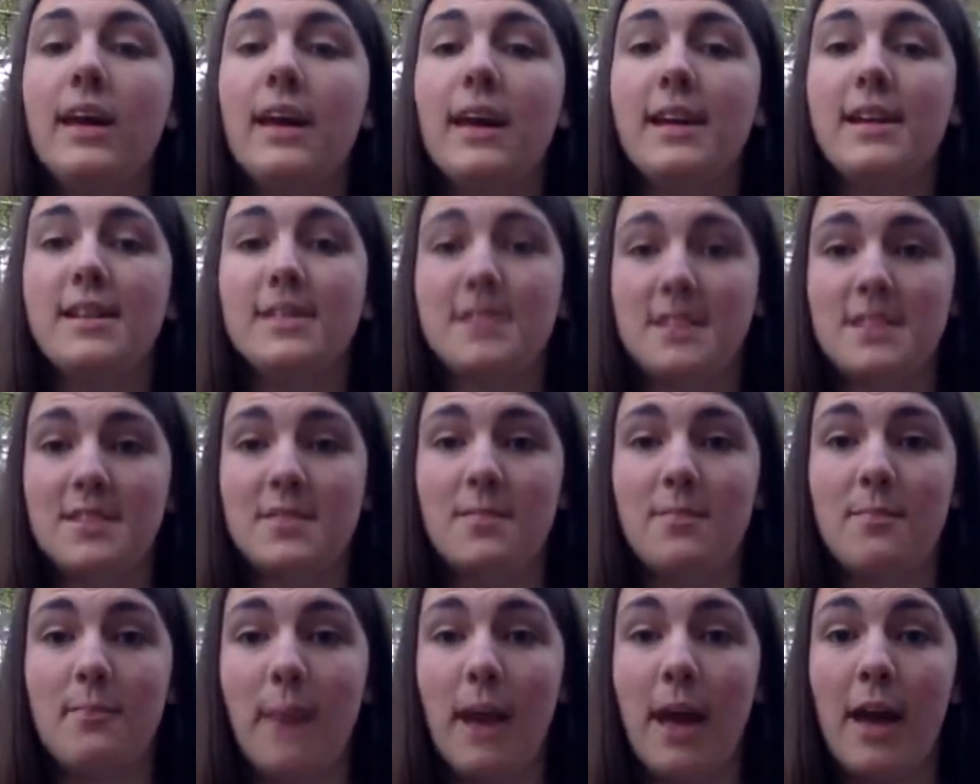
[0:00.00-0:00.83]
It
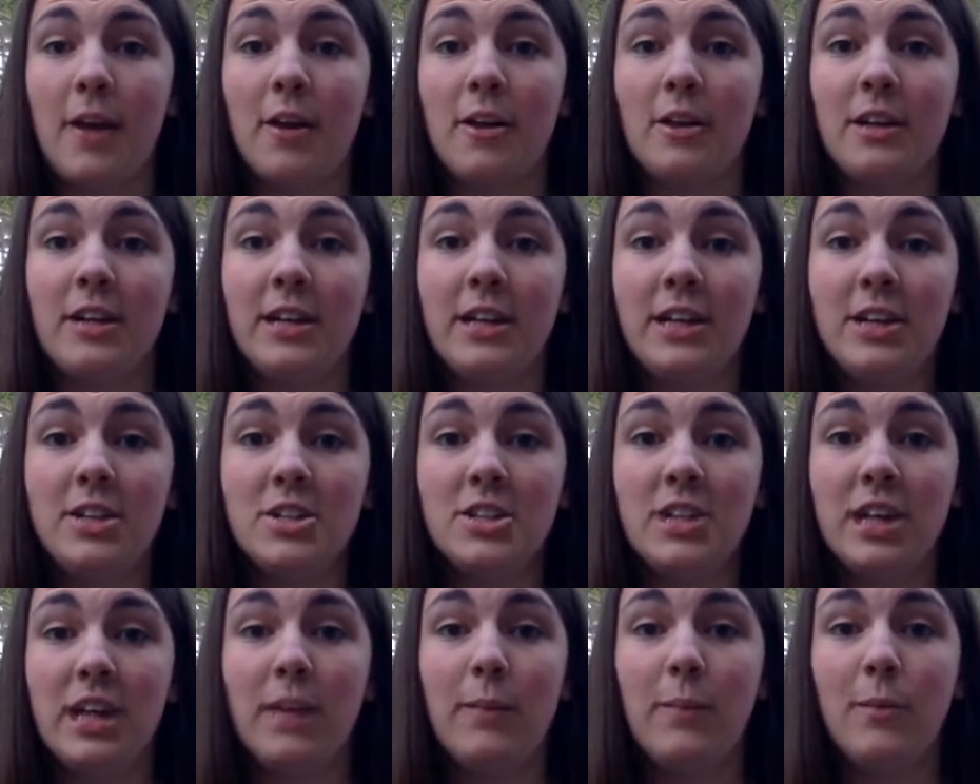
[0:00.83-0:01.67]
doesn't matter. Each
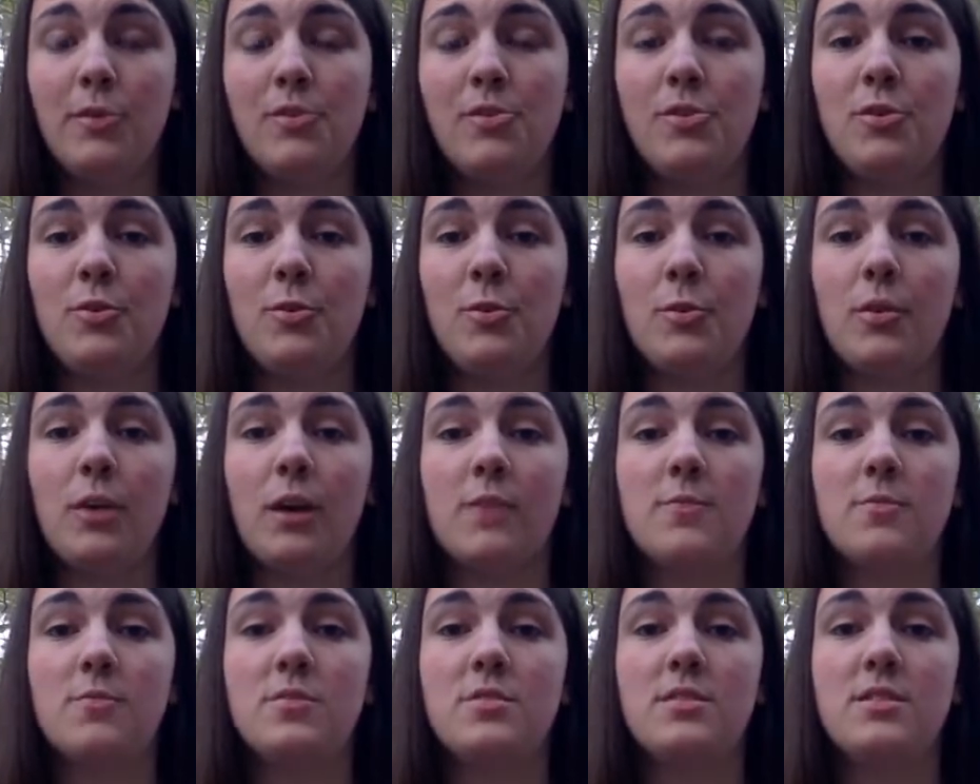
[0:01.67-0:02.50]
game you do
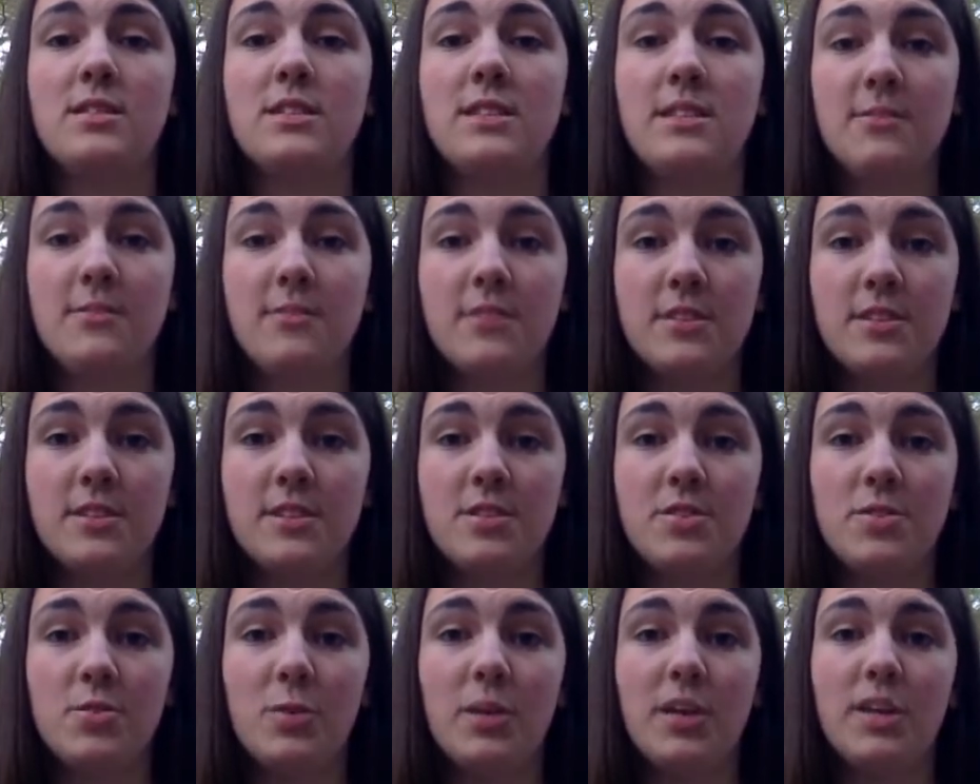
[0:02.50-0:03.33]
comes with different
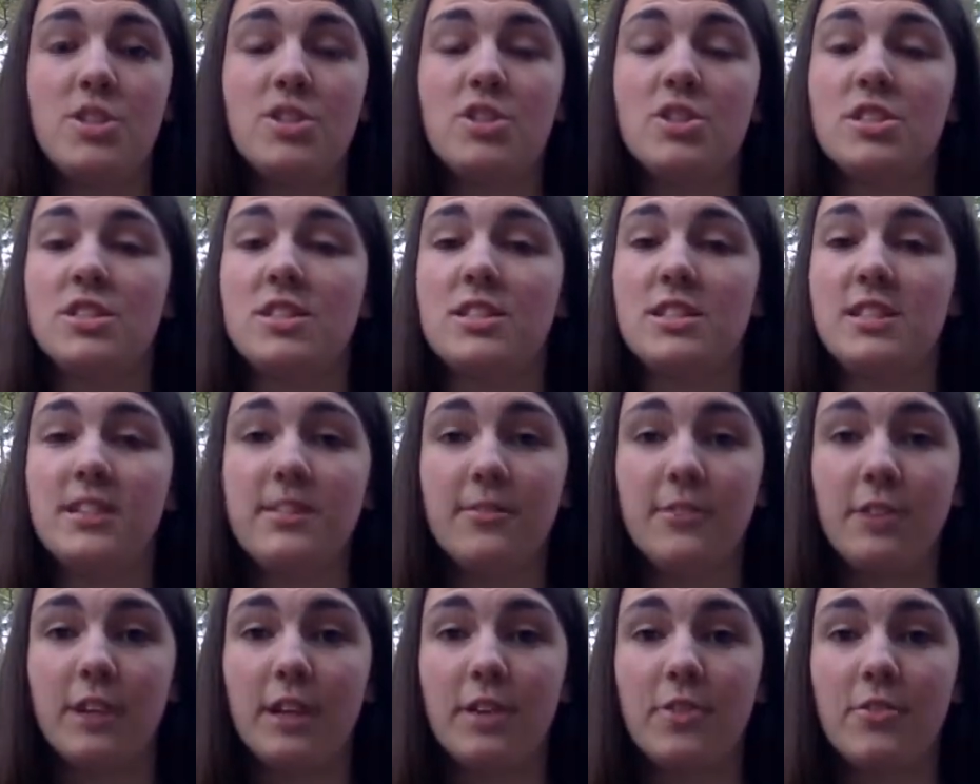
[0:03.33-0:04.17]
situations and
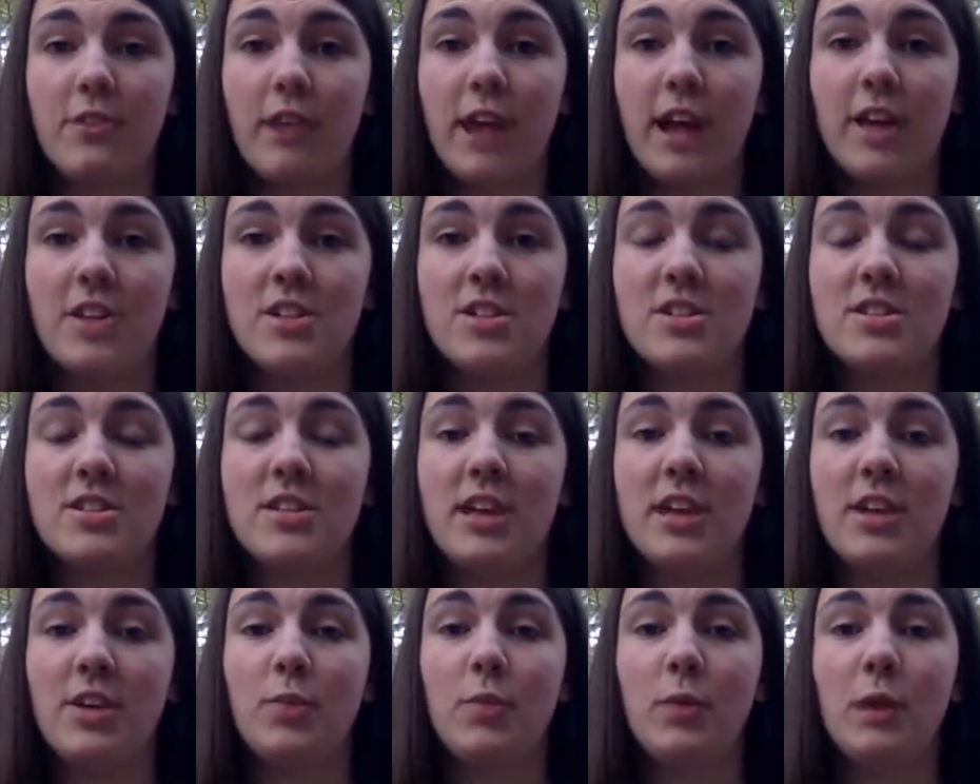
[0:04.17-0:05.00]
different interactions
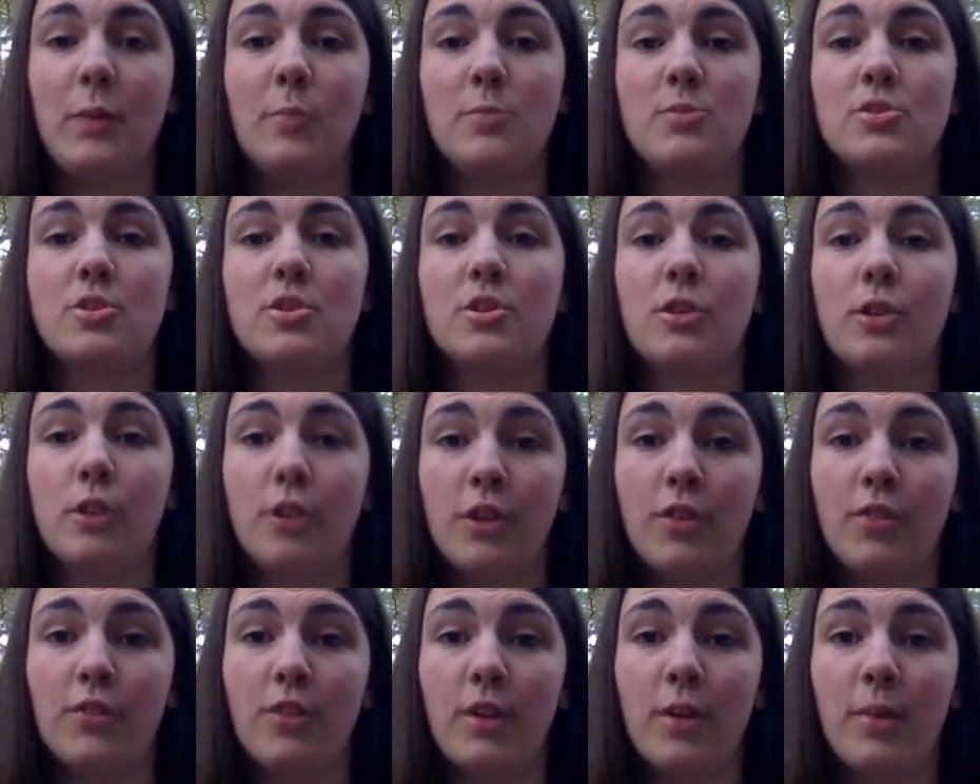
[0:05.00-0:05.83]
that you are able to
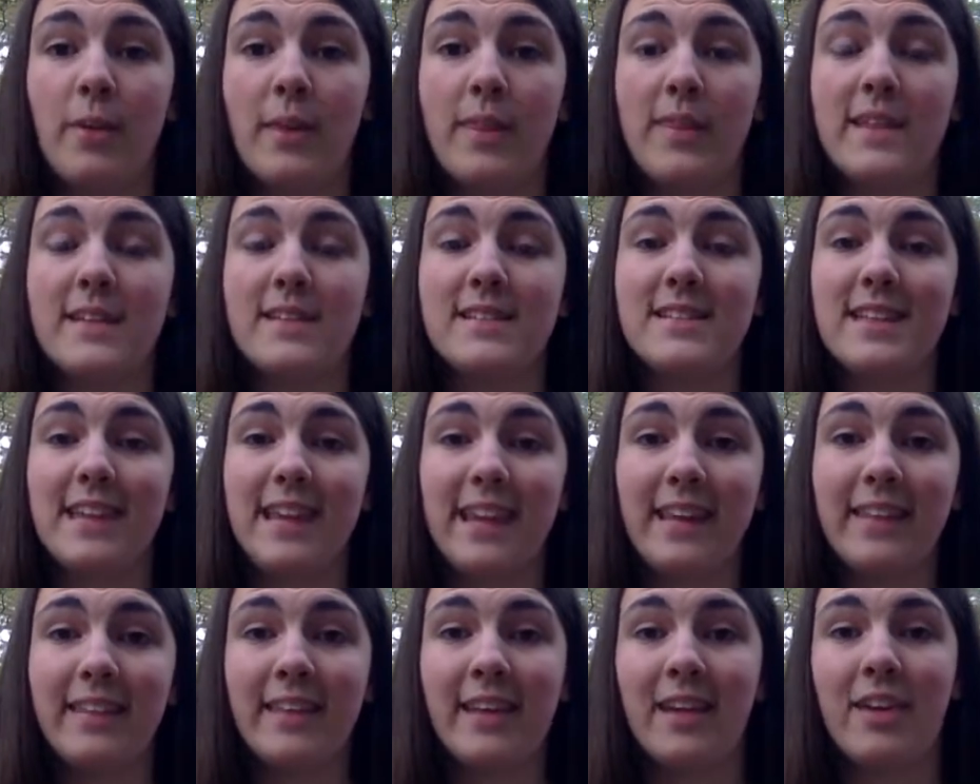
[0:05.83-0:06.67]
learn from and then
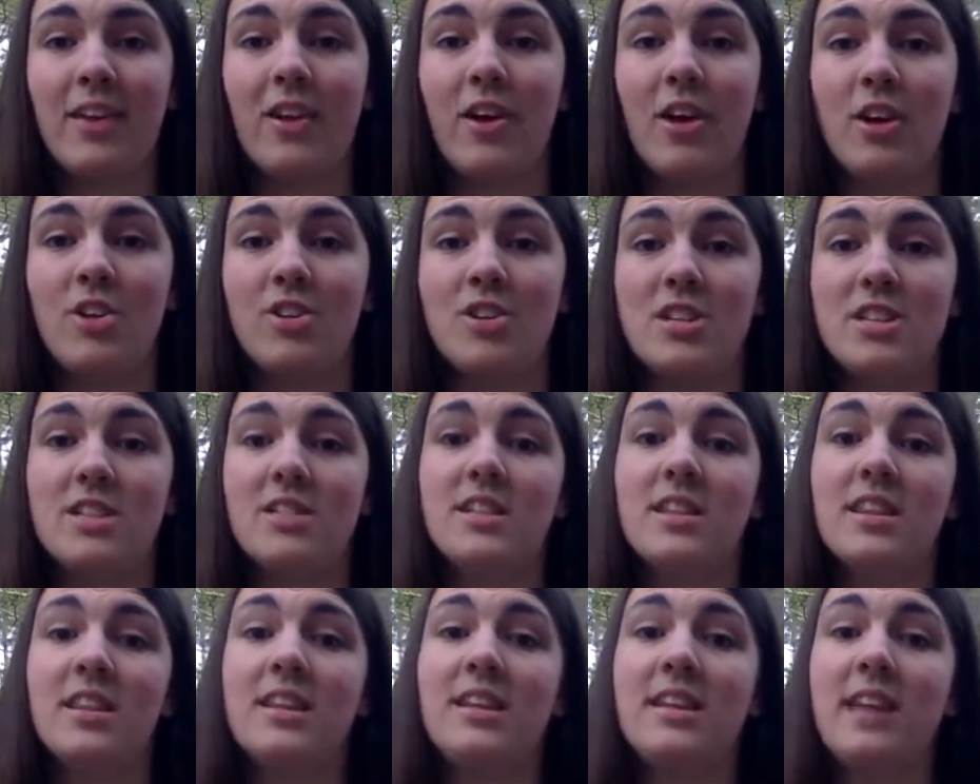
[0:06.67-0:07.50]
take that knowledge into
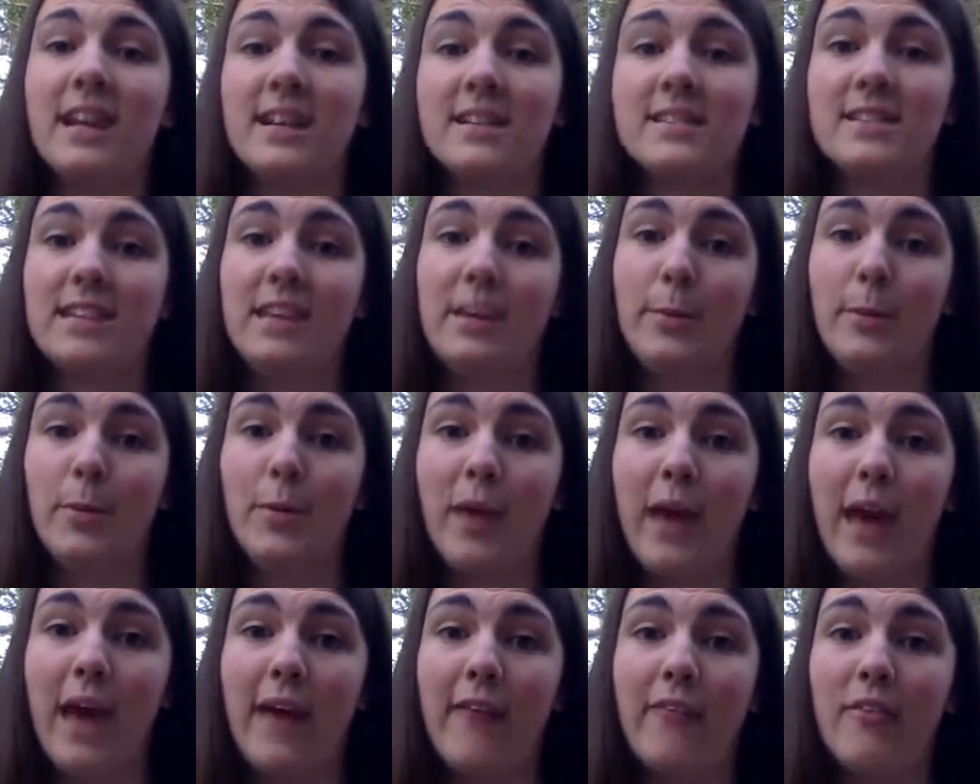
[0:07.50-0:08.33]
the next game you
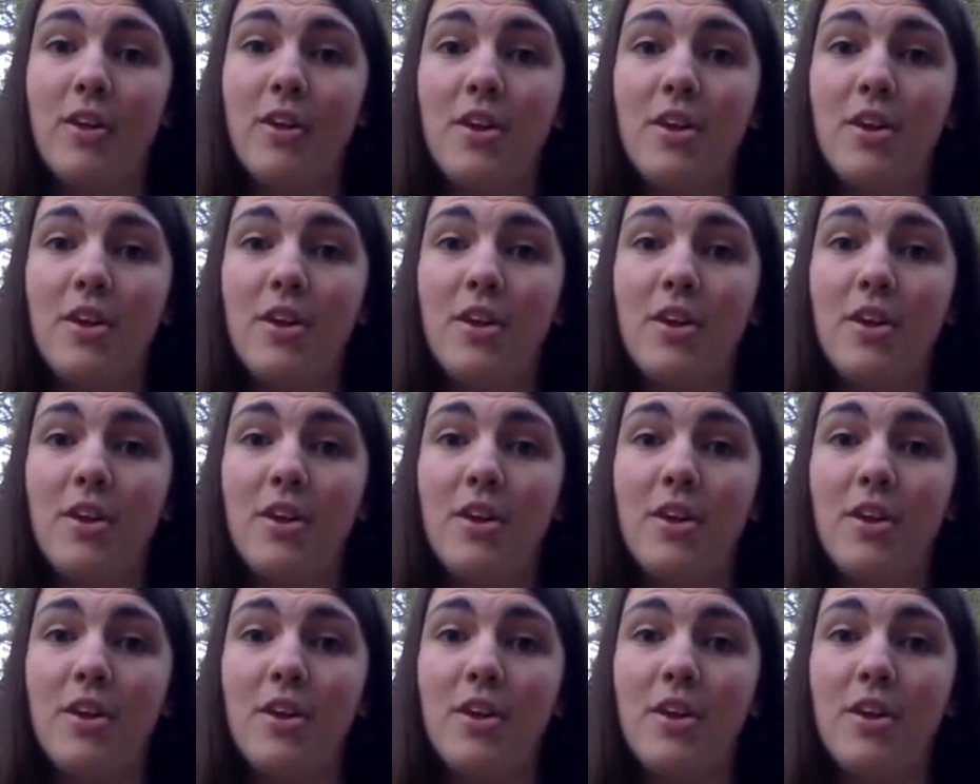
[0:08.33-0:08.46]
have.